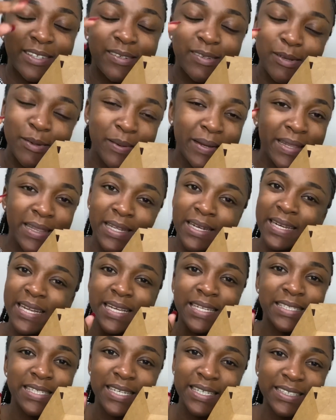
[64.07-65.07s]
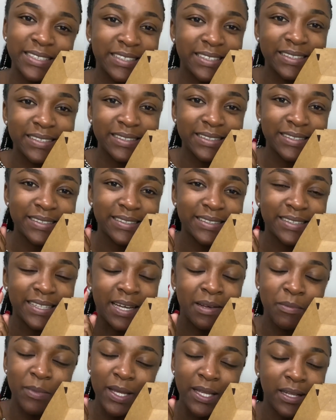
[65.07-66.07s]
you know where the danger is?
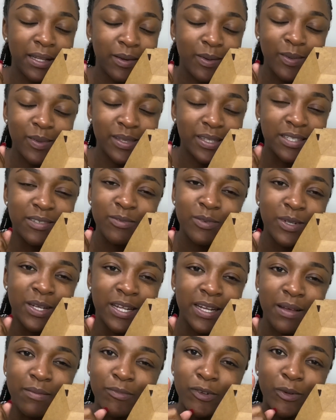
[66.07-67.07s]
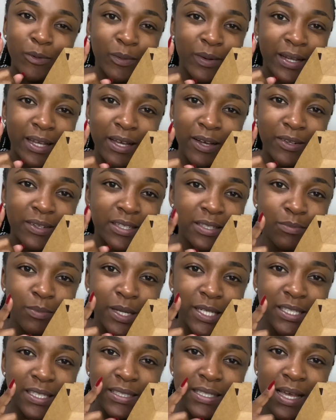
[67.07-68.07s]
I'm eating all this food and I'm not working out as
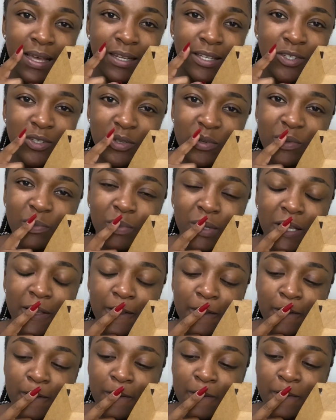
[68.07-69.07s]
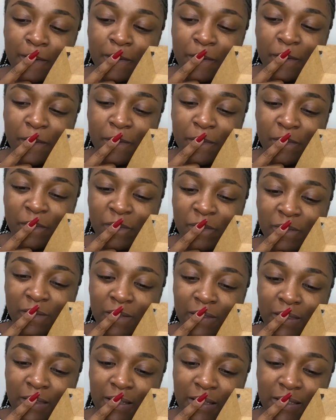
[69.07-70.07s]
much as I should be.
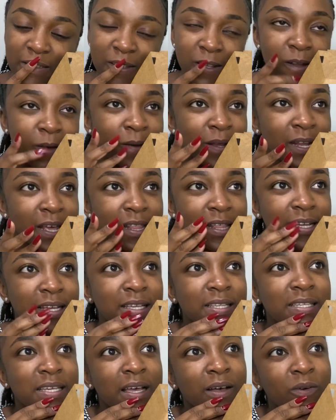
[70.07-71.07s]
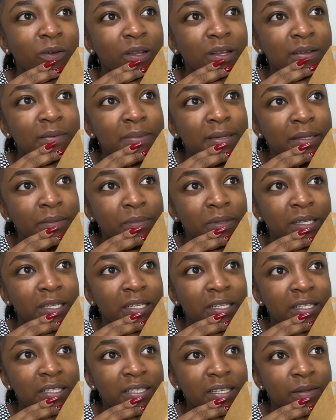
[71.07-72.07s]
So now when other kids are going to be in
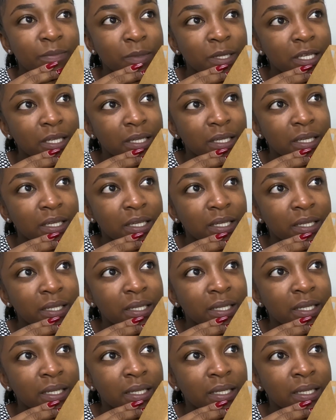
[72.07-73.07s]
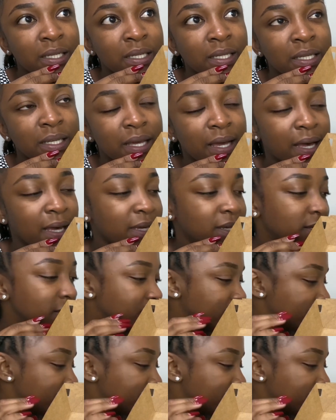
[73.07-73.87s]
bikinis and me, hi,